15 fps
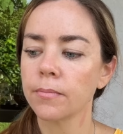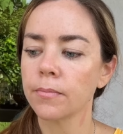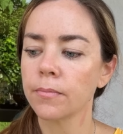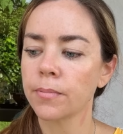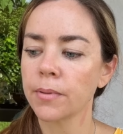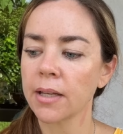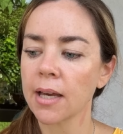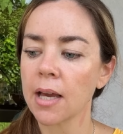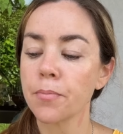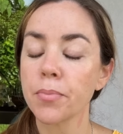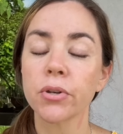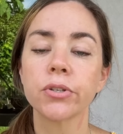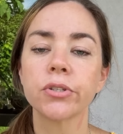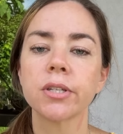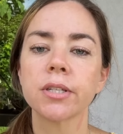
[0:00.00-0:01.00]
being able
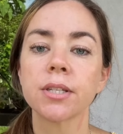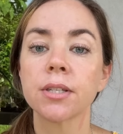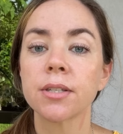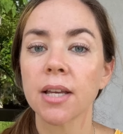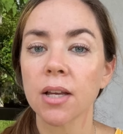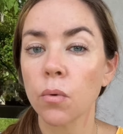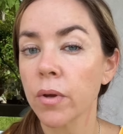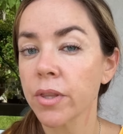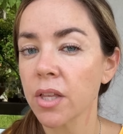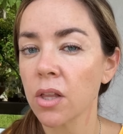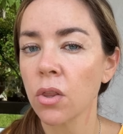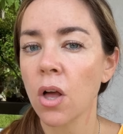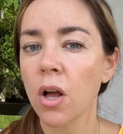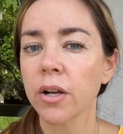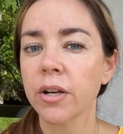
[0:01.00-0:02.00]
to stick with it
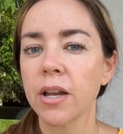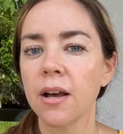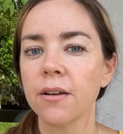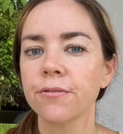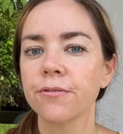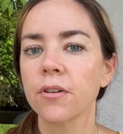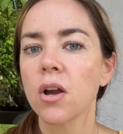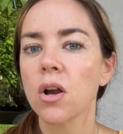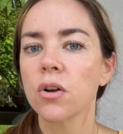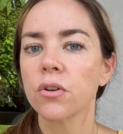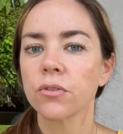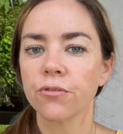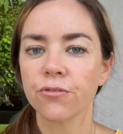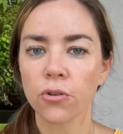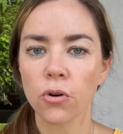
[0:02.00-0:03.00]
long enough
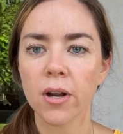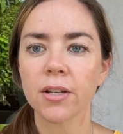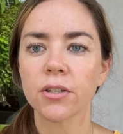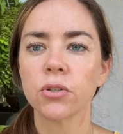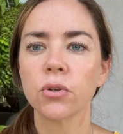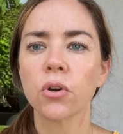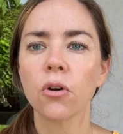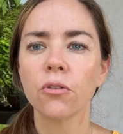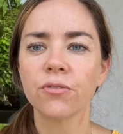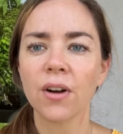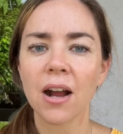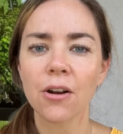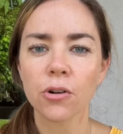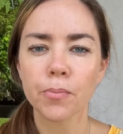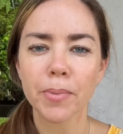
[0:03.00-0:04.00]
for it to go
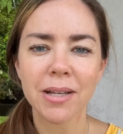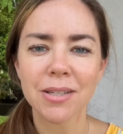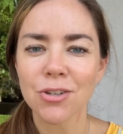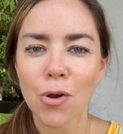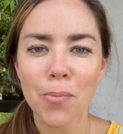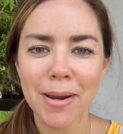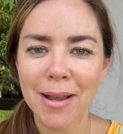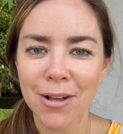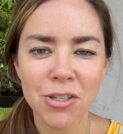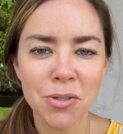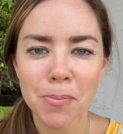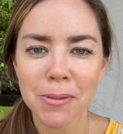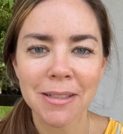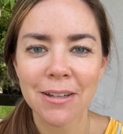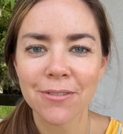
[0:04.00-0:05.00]
viral, because nobody else
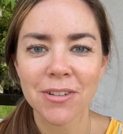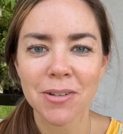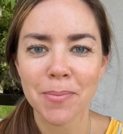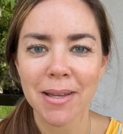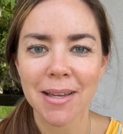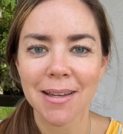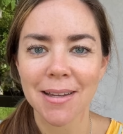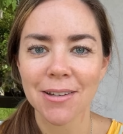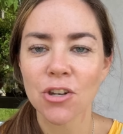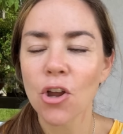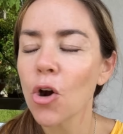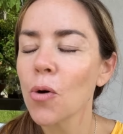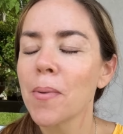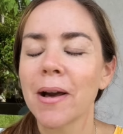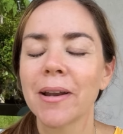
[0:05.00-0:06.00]
believed in me.
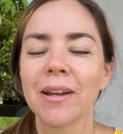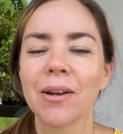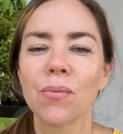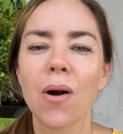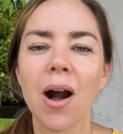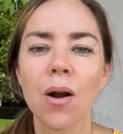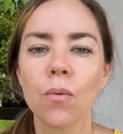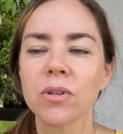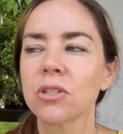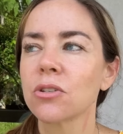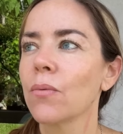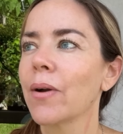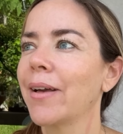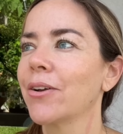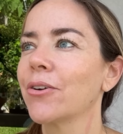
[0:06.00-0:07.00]
Nobody. Watt was
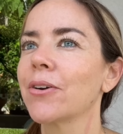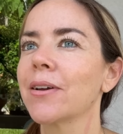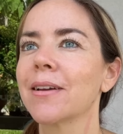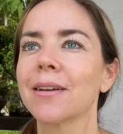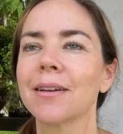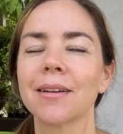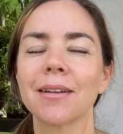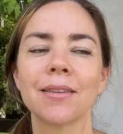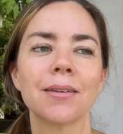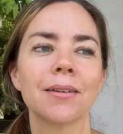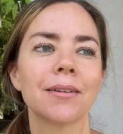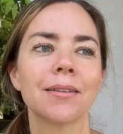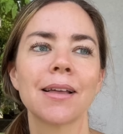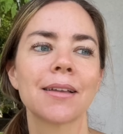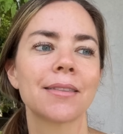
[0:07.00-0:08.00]
so angry
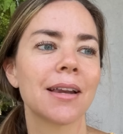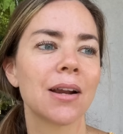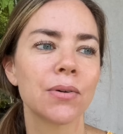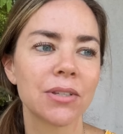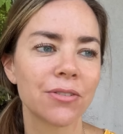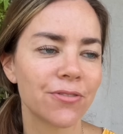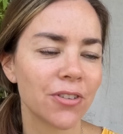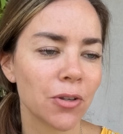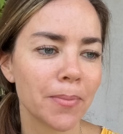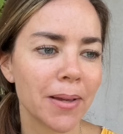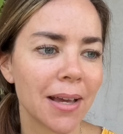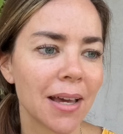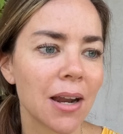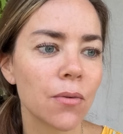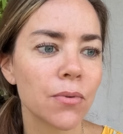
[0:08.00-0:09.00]
that I was
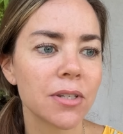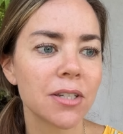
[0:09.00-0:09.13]
filming, and I